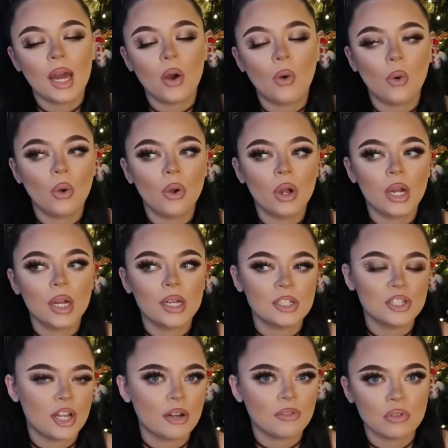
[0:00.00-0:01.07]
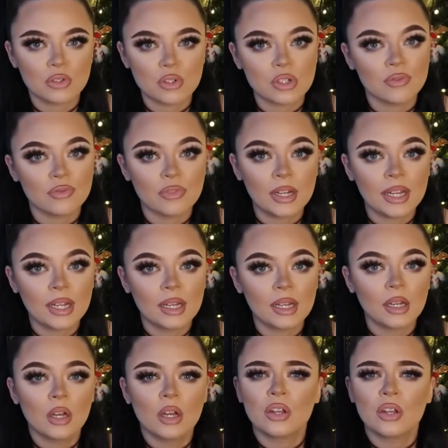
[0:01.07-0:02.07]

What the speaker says: Or in general, just a ring.